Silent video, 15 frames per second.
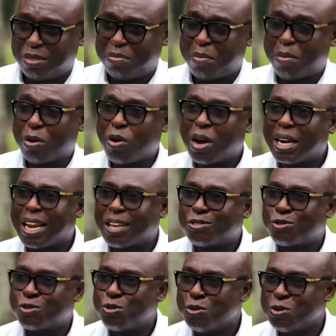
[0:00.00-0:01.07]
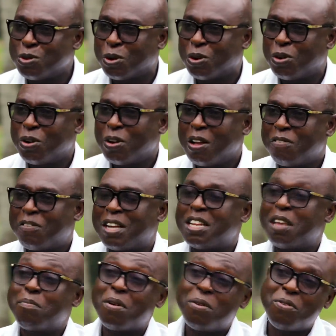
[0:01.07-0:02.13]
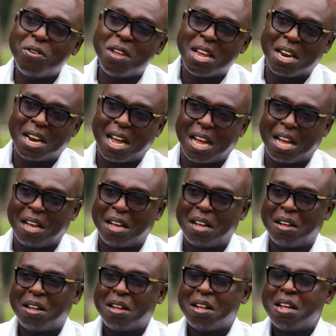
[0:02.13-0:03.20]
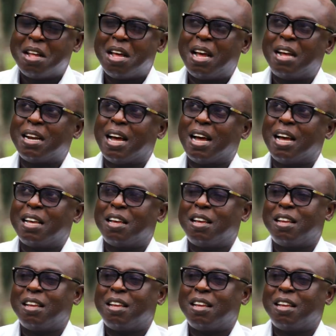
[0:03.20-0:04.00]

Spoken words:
Me be ko class 2 no. Fa de be dru ye na na